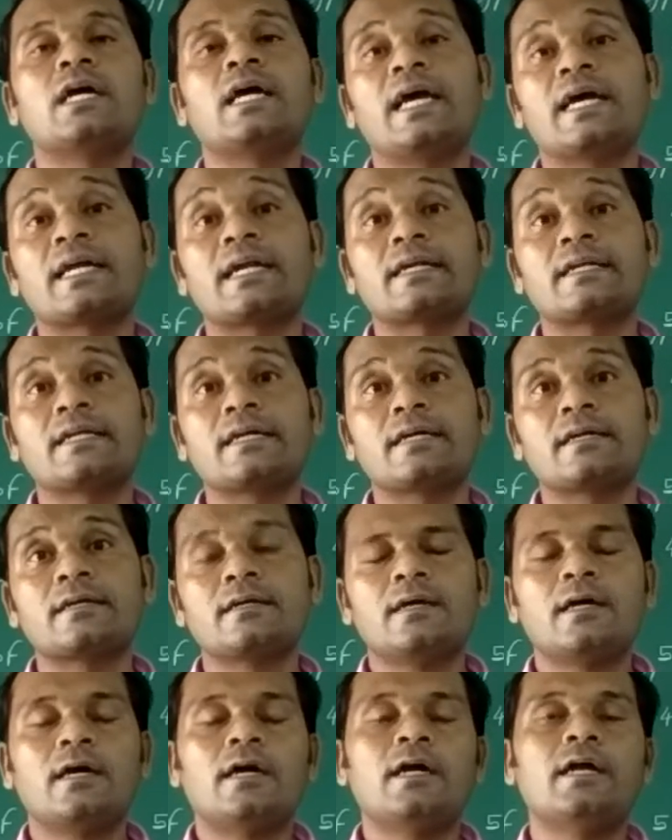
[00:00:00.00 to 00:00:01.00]
air
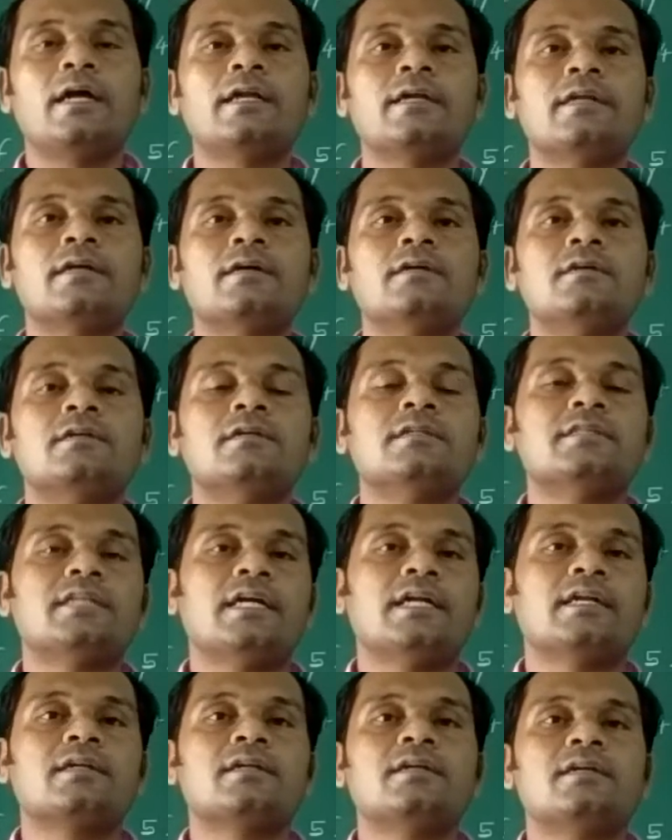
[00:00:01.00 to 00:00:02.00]
attack, and
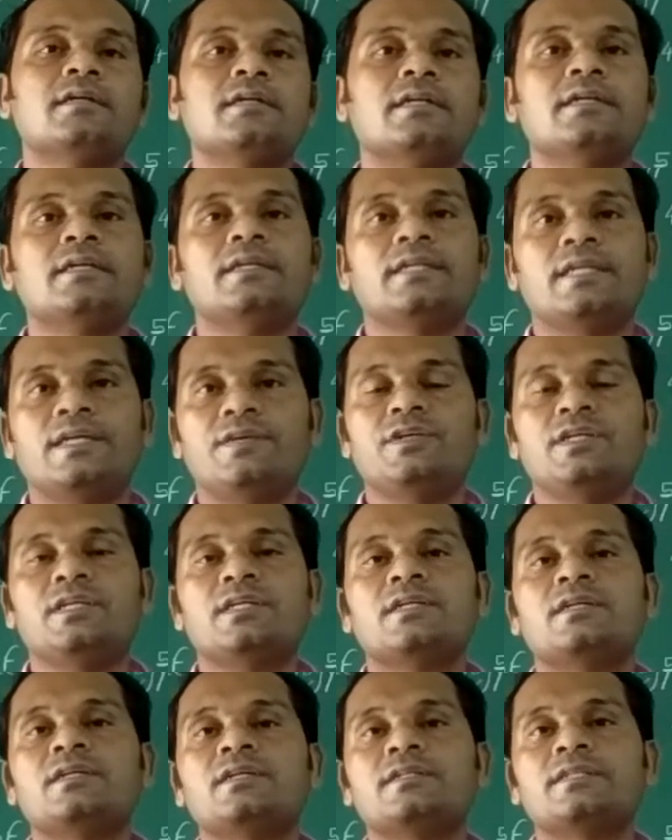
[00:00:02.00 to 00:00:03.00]
that in
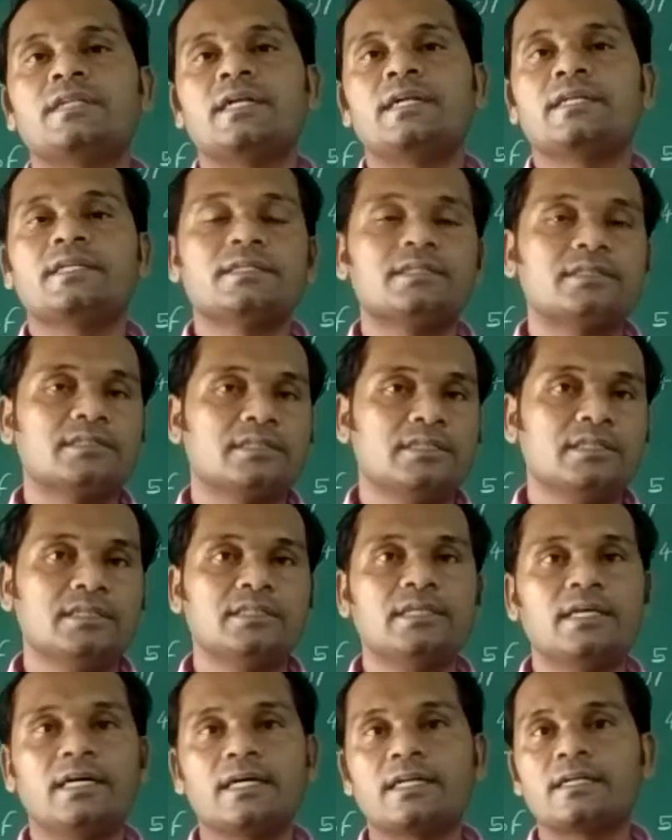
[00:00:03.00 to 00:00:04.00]
navy, that in
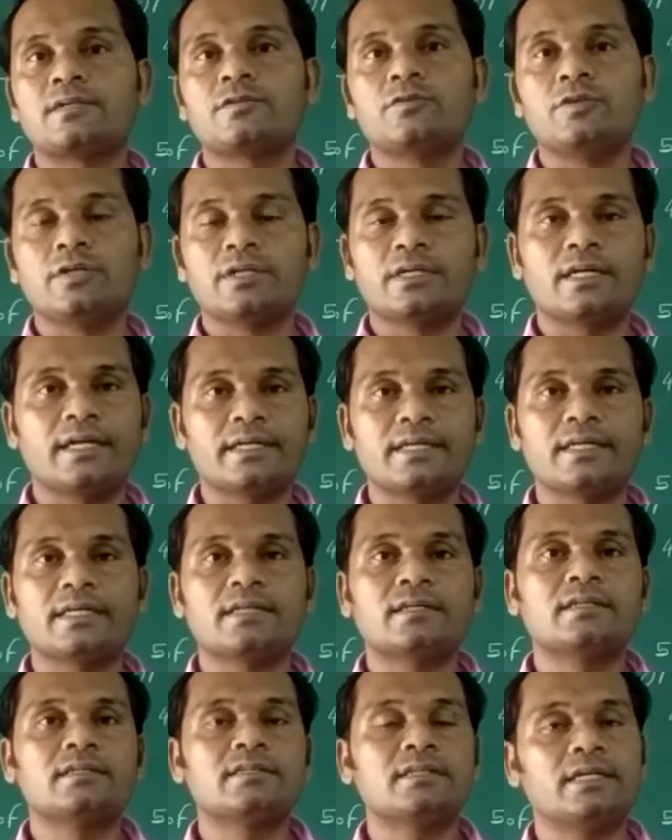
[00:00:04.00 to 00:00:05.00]
sea they are doing
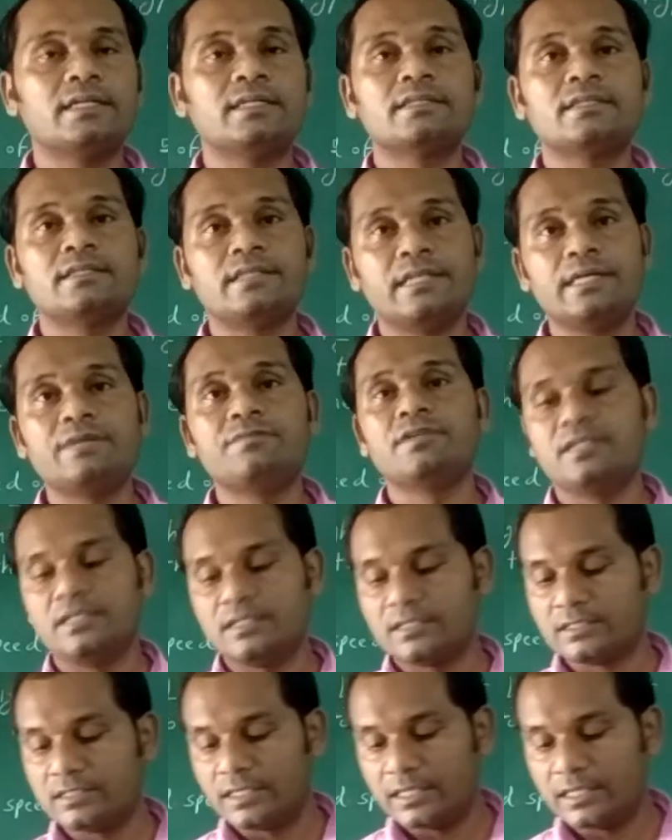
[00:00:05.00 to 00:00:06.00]
attack, that is navy is